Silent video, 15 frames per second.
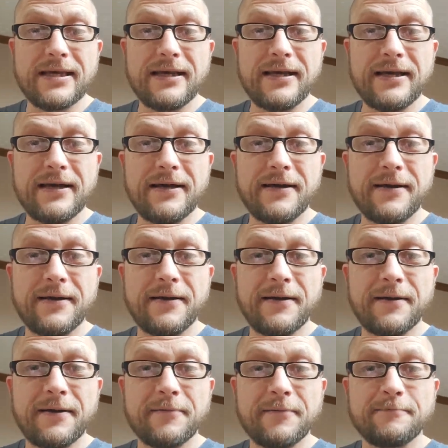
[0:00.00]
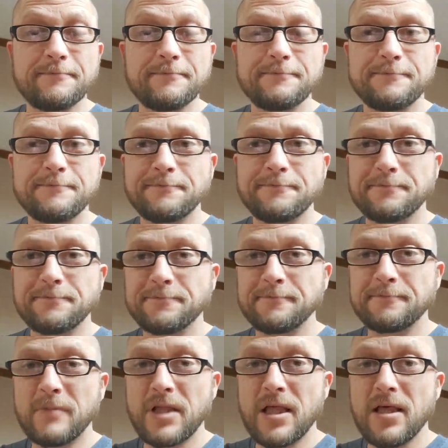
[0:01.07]
Um,
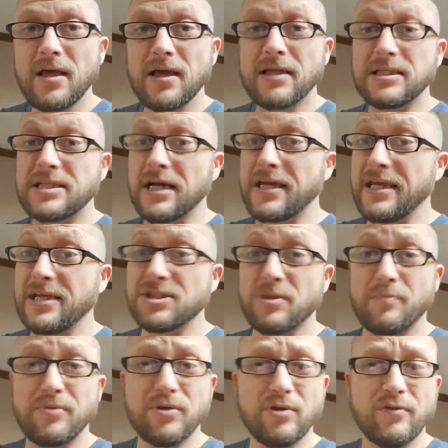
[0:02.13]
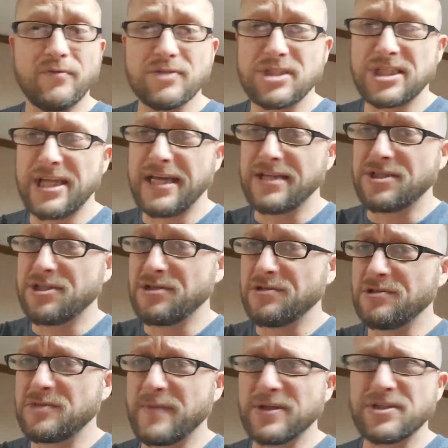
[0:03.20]
Kentucky is a beautiful state too,
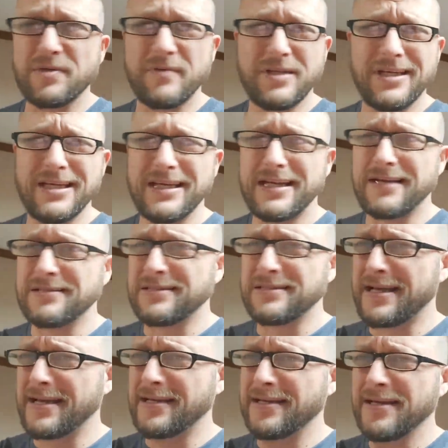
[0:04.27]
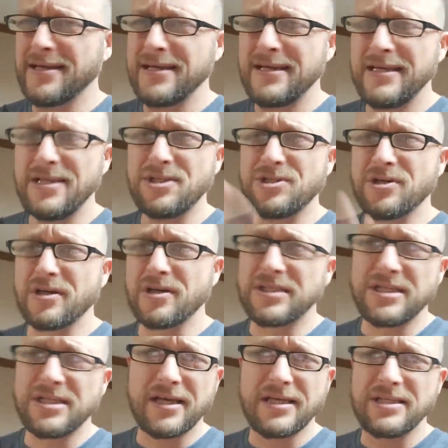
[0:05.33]
especially when you get out to like Eastern
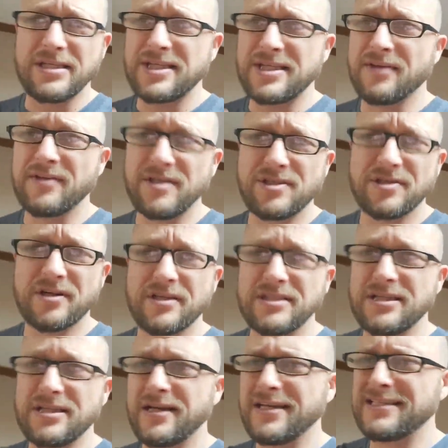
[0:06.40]
Kentucky, Southeastern Kentucky.